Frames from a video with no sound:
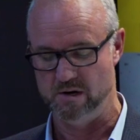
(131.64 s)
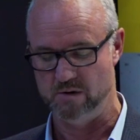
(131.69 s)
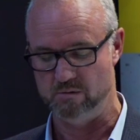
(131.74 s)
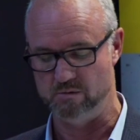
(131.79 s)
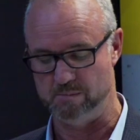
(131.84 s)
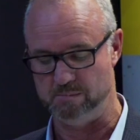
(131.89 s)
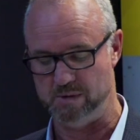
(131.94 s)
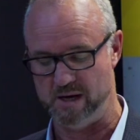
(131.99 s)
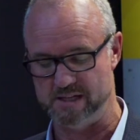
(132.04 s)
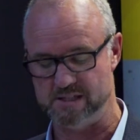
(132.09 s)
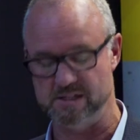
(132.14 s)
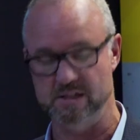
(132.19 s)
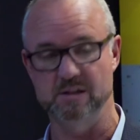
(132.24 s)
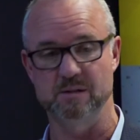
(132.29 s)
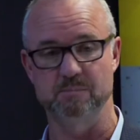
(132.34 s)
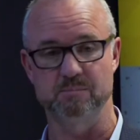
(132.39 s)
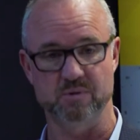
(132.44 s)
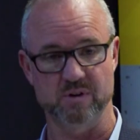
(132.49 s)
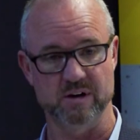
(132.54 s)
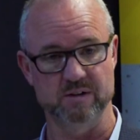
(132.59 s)
replacing the
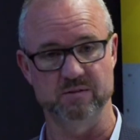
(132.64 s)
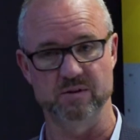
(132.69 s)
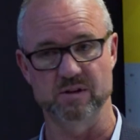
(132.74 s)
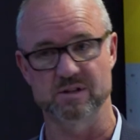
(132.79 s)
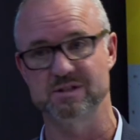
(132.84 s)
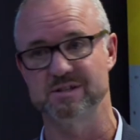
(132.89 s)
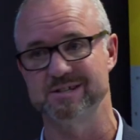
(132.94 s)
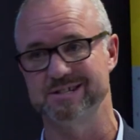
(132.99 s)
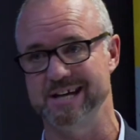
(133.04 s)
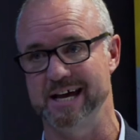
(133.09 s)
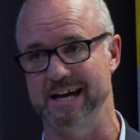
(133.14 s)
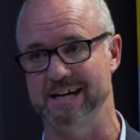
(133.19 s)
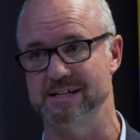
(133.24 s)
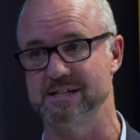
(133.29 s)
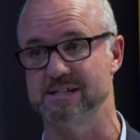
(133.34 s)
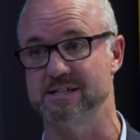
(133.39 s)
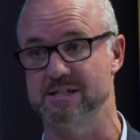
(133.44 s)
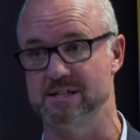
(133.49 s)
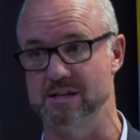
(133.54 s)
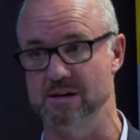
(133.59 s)
previous Charter
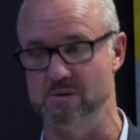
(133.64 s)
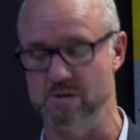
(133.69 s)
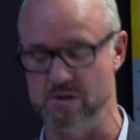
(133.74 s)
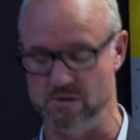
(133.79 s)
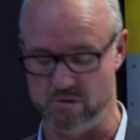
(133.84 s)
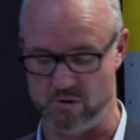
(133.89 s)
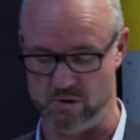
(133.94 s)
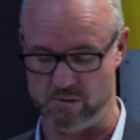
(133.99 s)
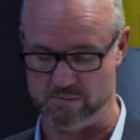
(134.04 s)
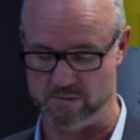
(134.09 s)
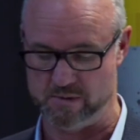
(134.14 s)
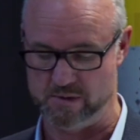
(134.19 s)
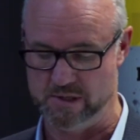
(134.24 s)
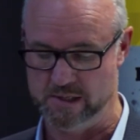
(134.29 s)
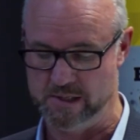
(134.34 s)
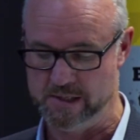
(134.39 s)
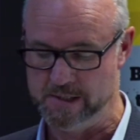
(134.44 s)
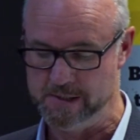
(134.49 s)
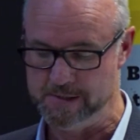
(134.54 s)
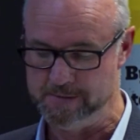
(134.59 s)
steering group.
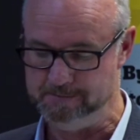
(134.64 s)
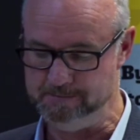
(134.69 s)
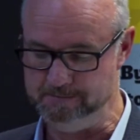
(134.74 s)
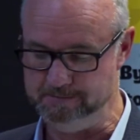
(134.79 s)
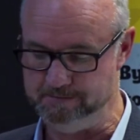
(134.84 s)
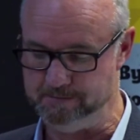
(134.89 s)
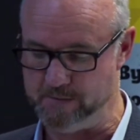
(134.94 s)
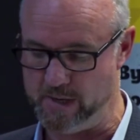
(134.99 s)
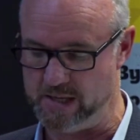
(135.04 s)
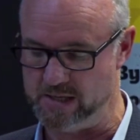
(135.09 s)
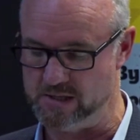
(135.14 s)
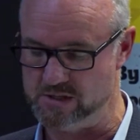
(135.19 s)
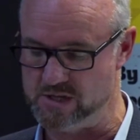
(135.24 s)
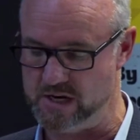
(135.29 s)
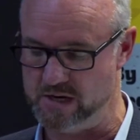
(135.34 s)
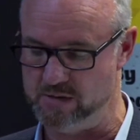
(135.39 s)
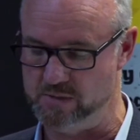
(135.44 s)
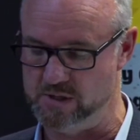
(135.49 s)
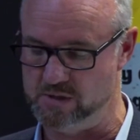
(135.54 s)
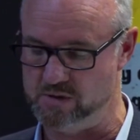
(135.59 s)
And in
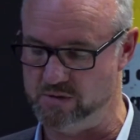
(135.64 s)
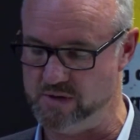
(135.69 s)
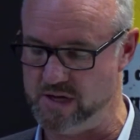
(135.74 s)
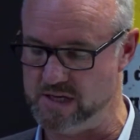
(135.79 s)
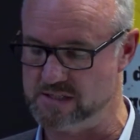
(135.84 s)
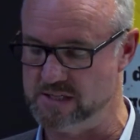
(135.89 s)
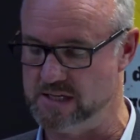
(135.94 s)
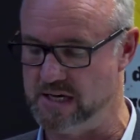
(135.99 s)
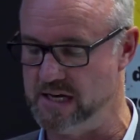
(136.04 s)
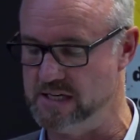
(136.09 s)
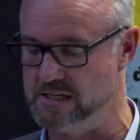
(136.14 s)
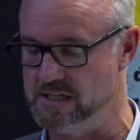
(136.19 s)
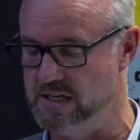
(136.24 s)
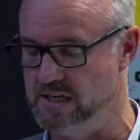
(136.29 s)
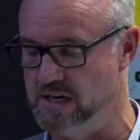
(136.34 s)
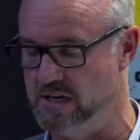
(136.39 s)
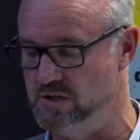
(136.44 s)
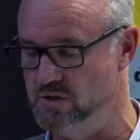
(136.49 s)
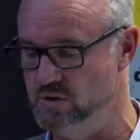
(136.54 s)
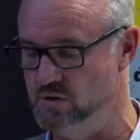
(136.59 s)
January 2018,
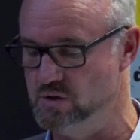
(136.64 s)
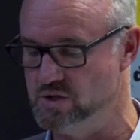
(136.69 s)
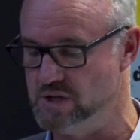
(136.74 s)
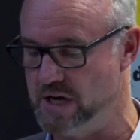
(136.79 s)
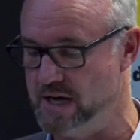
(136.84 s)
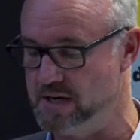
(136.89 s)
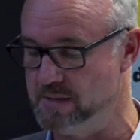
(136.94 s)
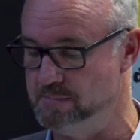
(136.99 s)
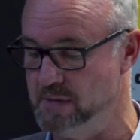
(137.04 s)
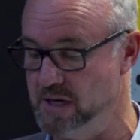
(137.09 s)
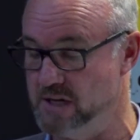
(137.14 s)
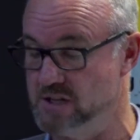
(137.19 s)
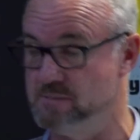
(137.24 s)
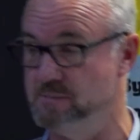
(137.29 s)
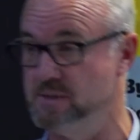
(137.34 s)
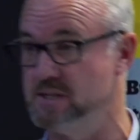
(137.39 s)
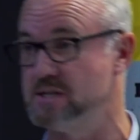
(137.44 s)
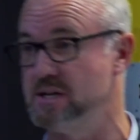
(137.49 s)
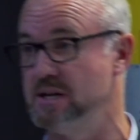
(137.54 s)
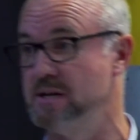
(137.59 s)
a new Charter
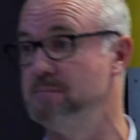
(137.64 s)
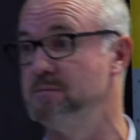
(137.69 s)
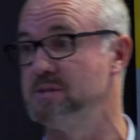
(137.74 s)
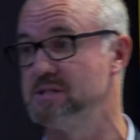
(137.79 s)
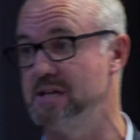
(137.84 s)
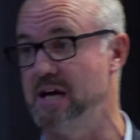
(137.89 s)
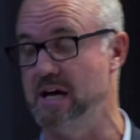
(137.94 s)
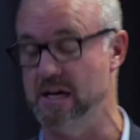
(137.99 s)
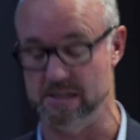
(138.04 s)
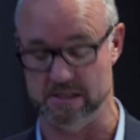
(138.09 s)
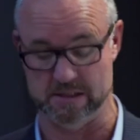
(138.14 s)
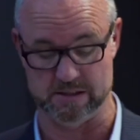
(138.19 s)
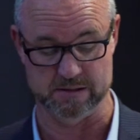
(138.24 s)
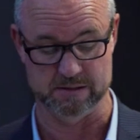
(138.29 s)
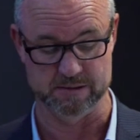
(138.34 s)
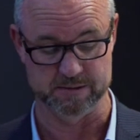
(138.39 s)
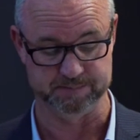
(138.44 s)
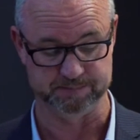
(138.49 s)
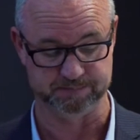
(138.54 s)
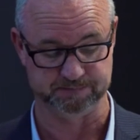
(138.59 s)
management team started.
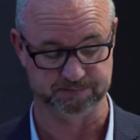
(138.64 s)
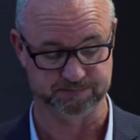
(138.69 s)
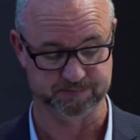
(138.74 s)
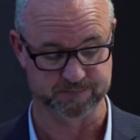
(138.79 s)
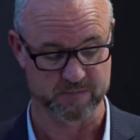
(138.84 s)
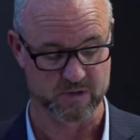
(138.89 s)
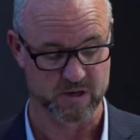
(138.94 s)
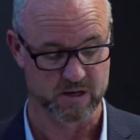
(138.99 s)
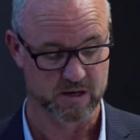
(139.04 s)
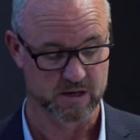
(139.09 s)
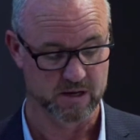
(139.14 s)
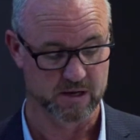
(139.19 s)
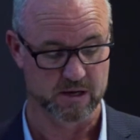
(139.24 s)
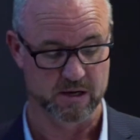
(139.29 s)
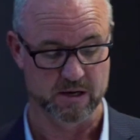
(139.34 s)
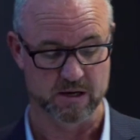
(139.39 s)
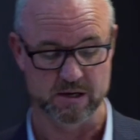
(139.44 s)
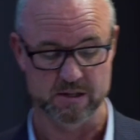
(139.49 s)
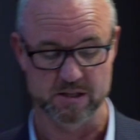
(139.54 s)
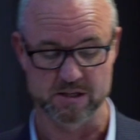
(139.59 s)

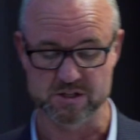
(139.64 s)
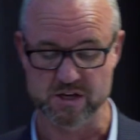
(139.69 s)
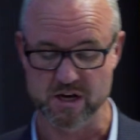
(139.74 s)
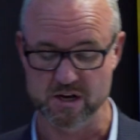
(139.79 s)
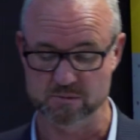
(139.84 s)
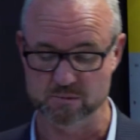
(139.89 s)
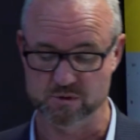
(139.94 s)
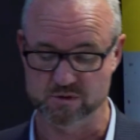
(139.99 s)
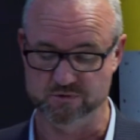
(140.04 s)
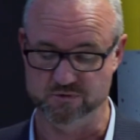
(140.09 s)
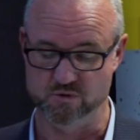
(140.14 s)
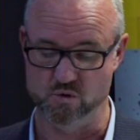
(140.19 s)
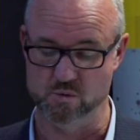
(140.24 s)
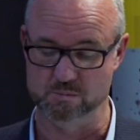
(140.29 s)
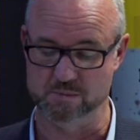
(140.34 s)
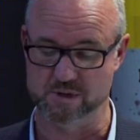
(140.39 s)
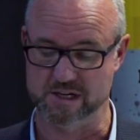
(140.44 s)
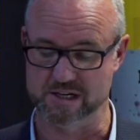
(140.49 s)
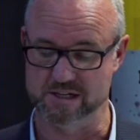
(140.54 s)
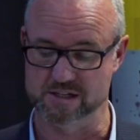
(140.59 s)
The Charter was
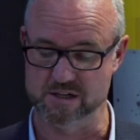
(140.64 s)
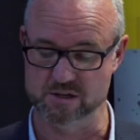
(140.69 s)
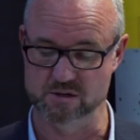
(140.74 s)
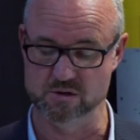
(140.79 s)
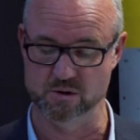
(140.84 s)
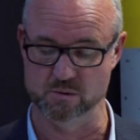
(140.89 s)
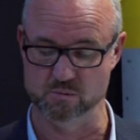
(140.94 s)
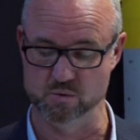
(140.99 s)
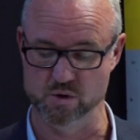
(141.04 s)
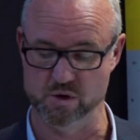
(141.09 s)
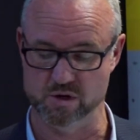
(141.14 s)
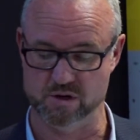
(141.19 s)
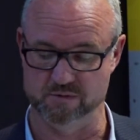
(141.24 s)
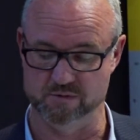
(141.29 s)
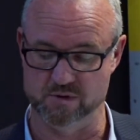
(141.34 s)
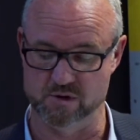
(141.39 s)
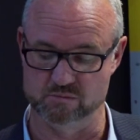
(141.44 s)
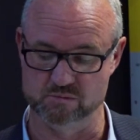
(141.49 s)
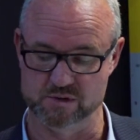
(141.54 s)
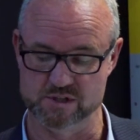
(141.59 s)
formed to continue the work of
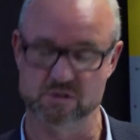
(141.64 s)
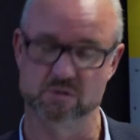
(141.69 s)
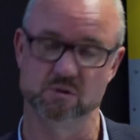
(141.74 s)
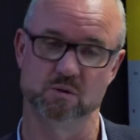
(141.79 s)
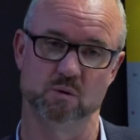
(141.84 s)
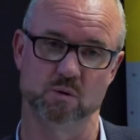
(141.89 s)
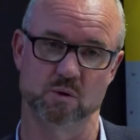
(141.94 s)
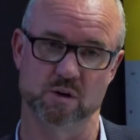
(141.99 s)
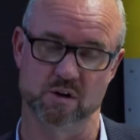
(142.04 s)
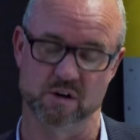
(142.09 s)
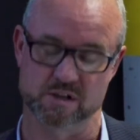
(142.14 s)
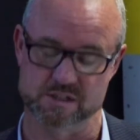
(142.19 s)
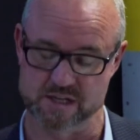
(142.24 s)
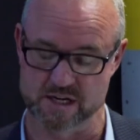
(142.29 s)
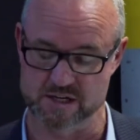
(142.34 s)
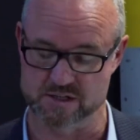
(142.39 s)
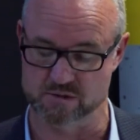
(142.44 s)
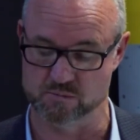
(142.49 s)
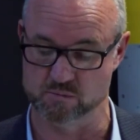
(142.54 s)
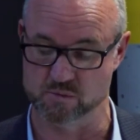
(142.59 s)
the original
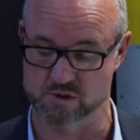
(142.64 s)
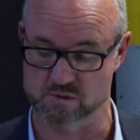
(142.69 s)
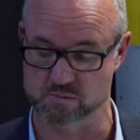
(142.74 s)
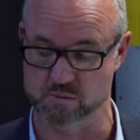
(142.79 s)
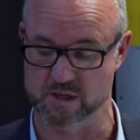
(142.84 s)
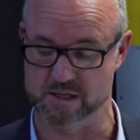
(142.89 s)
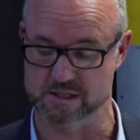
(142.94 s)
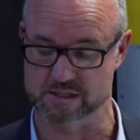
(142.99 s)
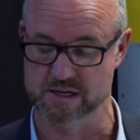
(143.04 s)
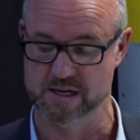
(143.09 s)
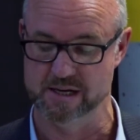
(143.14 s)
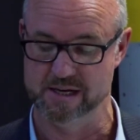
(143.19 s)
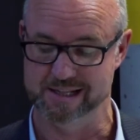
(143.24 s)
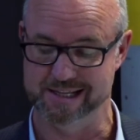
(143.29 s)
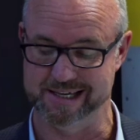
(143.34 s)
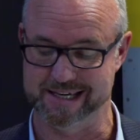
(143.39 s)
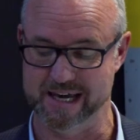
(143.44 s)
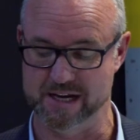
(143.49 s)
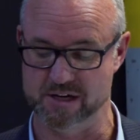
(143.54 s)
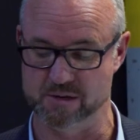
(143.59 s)
organisation, which was
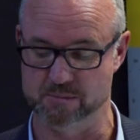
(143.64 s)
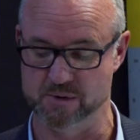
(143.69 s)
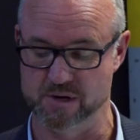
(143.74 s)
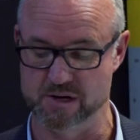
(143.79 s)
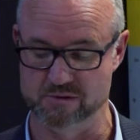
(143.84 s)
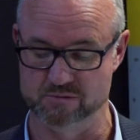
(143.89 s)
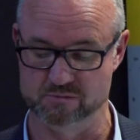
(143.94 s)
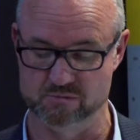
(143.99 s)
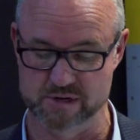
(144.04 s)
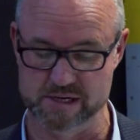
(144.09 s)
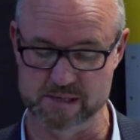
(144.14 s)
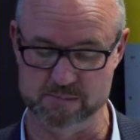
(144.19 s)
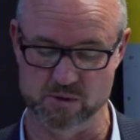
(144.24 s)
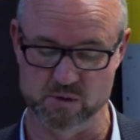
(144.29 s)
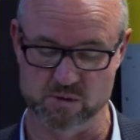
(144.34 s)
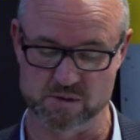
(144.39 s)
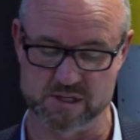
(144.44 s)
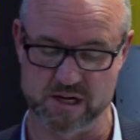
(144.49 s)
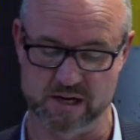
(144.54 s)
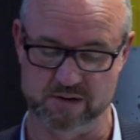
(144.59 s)
the Canterbury
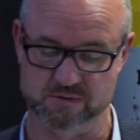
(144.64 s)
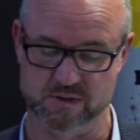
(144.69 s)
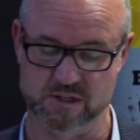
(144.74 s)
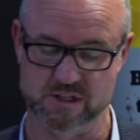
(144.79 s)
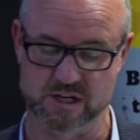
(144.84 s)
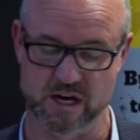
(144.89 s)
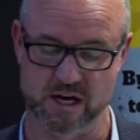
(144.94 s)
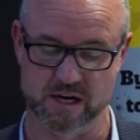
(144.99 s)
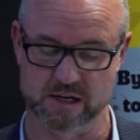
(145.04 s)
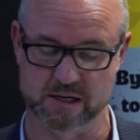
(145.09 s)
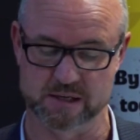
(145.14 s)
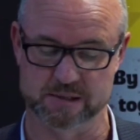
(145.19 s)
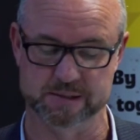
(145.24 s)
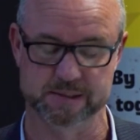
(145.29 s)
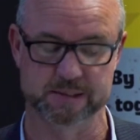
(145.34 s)
Rebuild Safety Charter.